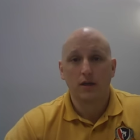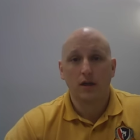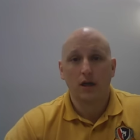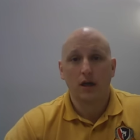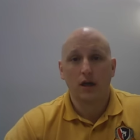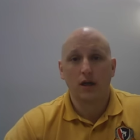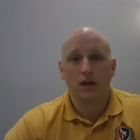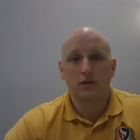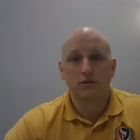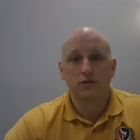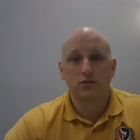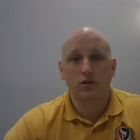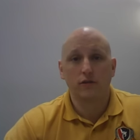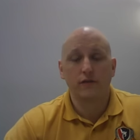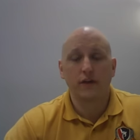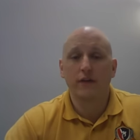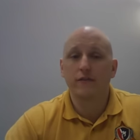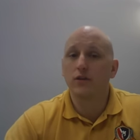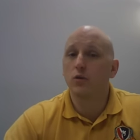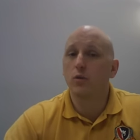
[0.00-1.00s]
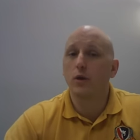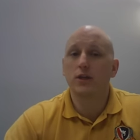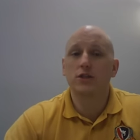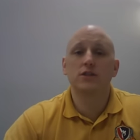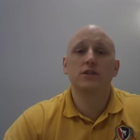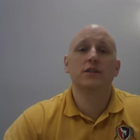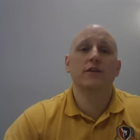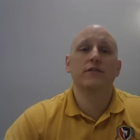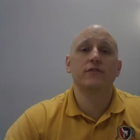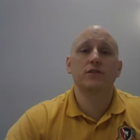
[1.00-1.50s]
Uh, so if you have any
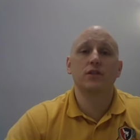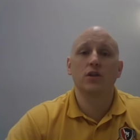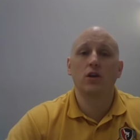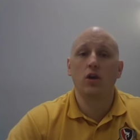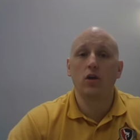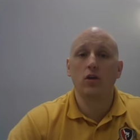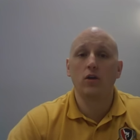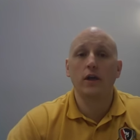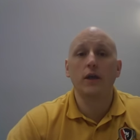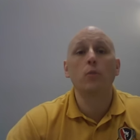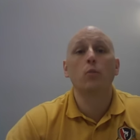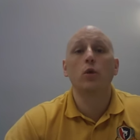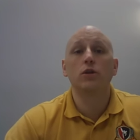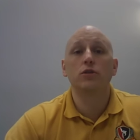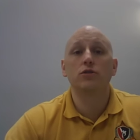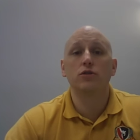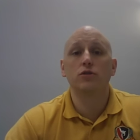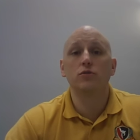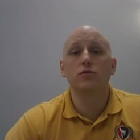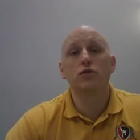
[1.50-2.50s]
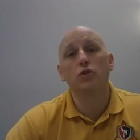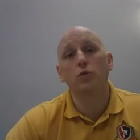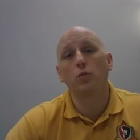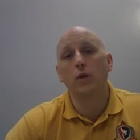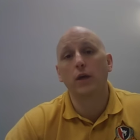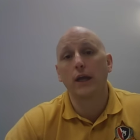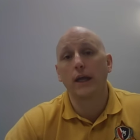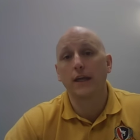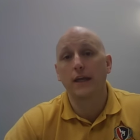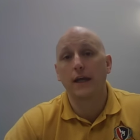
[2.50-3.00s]
questions, give us a call
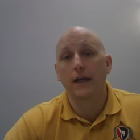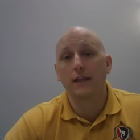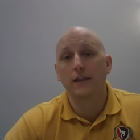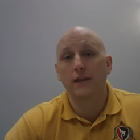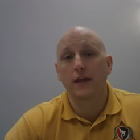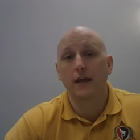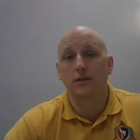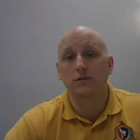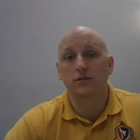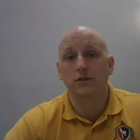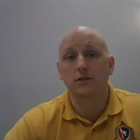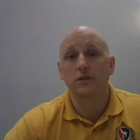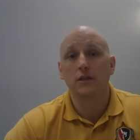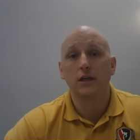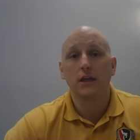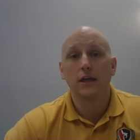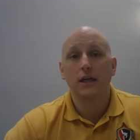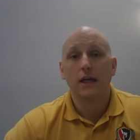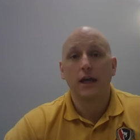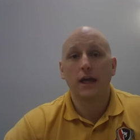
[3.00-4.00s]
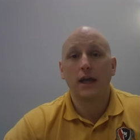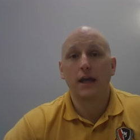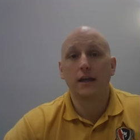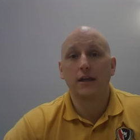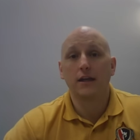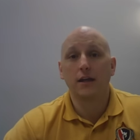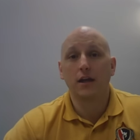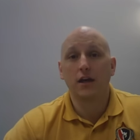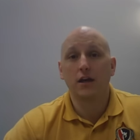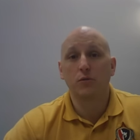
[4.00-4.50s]
812-218-8000,
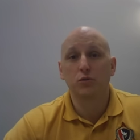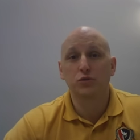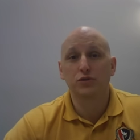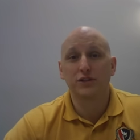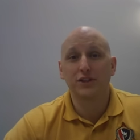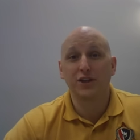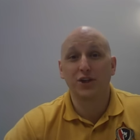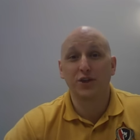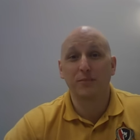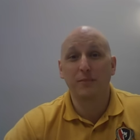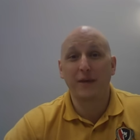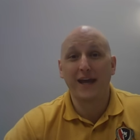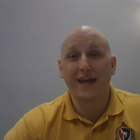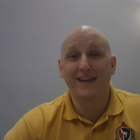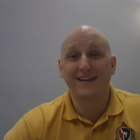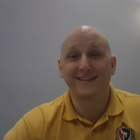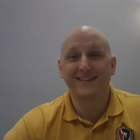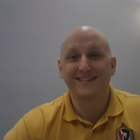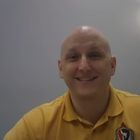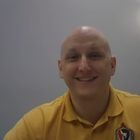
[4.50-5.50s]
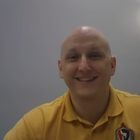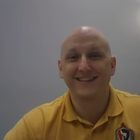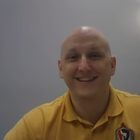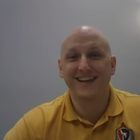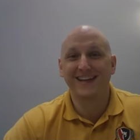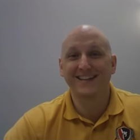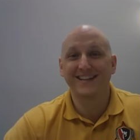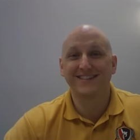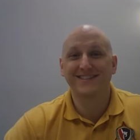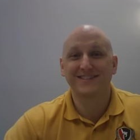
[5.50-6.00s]
and uh, we'll see you on the mat.
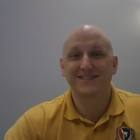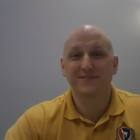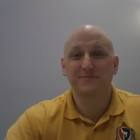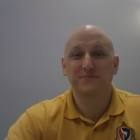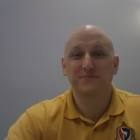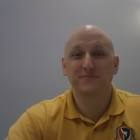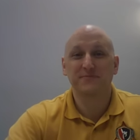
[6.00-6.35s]
Thanks.